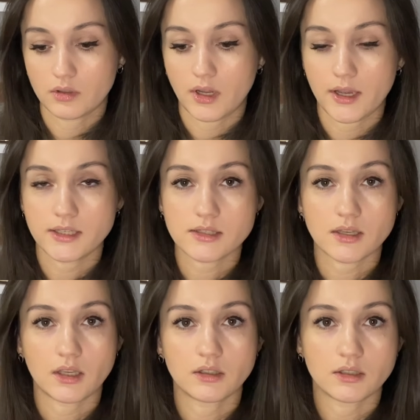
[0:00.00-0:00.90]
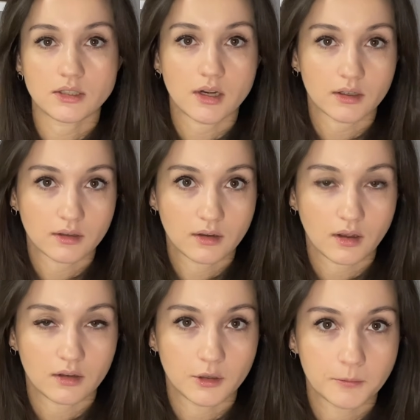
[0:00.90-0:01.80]
nice in a dark
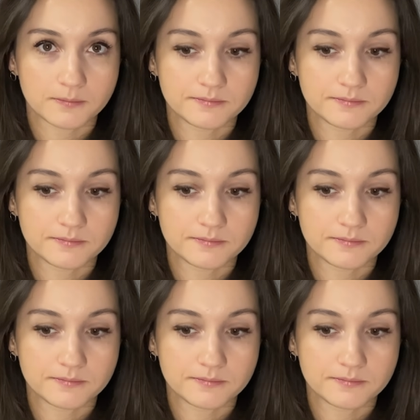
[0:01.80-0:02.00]
color,